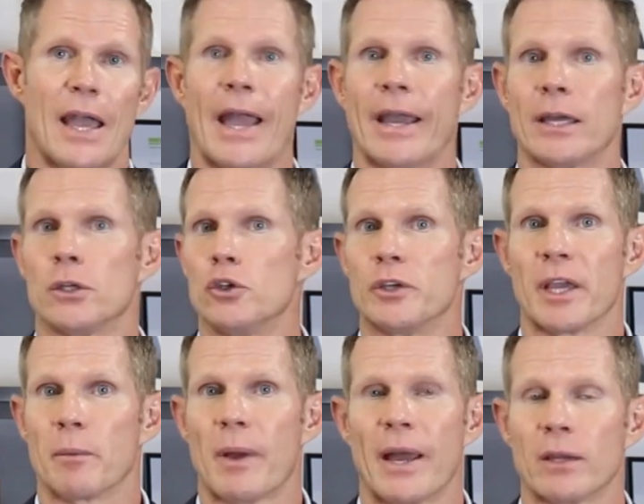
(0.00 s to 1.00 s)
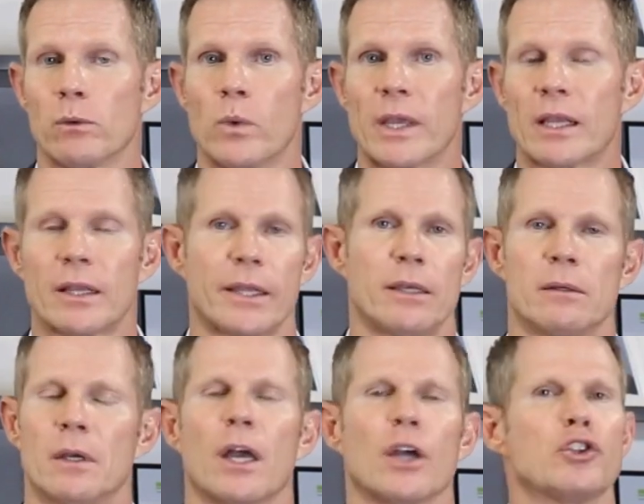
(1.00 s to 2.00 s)
and you get paid weekly,
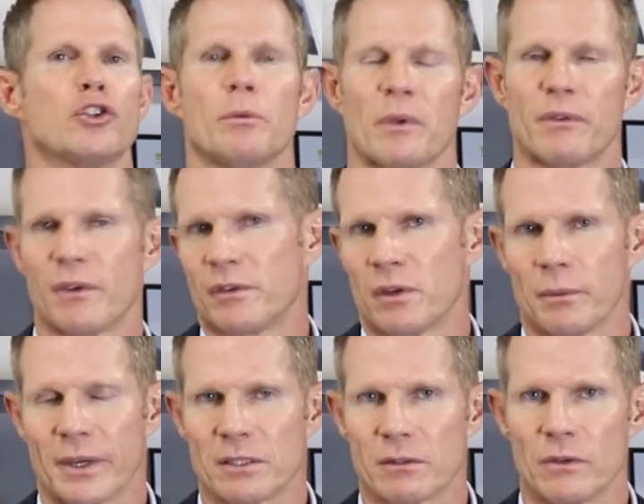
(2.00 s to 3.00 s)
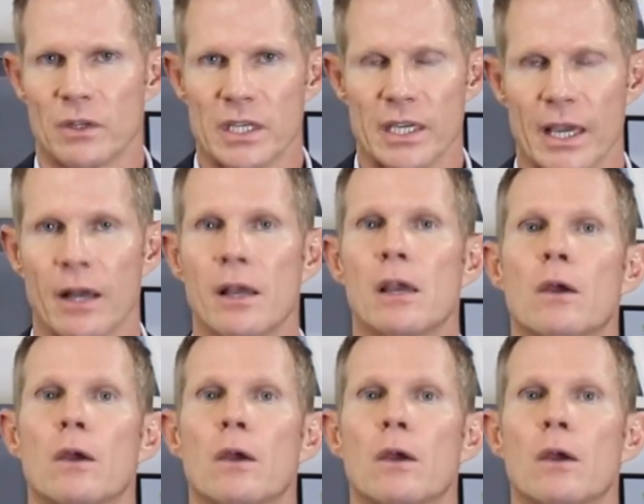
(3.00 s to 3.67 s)
assuming 50 weeks of the year,